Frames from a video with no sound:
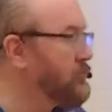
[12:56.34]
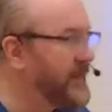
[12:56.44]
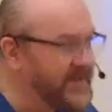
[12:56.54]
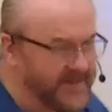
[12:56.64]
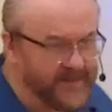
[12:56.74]

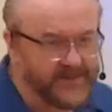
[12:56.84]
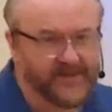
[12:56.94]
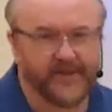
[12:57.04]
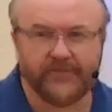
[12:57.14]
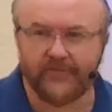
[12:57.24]
reasons
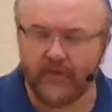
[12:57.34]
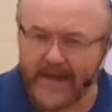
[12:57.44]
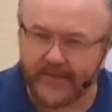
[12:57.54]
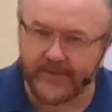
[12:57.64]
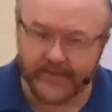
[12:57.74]
to
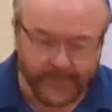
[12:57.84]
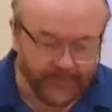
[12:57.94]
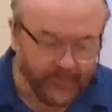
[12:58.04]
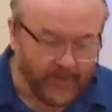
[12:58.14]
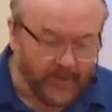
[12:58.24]
fret,
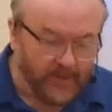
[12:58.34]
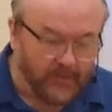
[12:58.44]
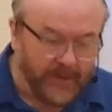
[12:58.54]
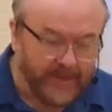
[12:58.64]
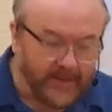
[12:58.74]

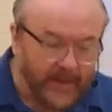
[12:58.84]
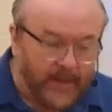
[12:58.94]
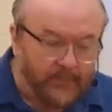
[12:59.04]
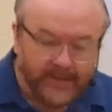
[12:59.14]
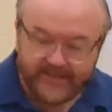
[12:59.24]
right?
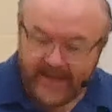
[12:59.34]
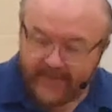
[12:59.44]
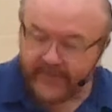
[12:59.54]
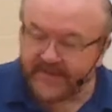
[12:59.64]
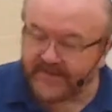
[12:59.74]
But
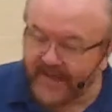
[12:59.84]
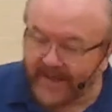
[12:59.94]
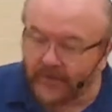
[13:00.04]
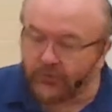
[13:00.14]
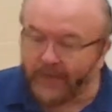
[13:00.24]
David
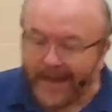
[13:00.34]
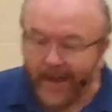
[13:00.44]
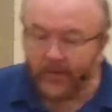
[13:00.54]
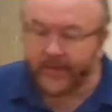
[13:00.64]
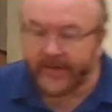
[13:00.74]
stayed
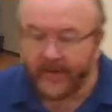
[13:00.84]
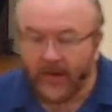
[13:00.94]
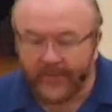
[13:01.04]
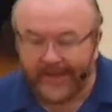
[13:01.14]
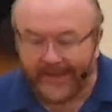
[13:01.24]
grounded
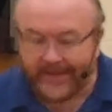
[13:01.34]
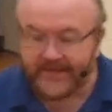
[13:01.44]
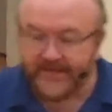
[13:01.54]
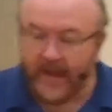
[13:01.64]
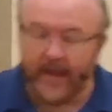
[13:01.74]
on the
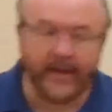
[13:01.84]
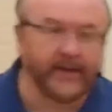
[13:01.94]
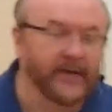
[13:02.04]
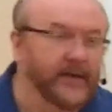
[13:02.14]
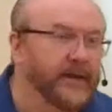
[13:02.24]
inside
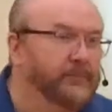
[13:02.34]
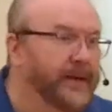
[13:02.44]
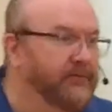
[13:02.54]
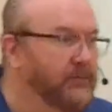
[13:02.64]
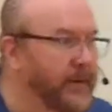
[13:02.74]

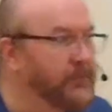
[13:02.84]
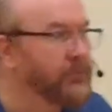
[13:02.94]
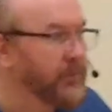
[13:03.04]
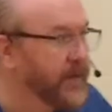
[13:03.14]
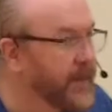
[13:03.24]
by
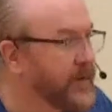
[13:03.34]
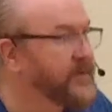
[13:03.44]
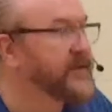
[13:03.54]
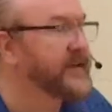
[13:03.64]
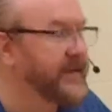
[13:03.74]
remembering
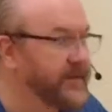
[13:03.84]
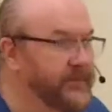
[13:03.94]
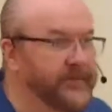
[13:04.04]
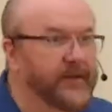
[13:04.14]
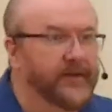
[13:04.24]
to give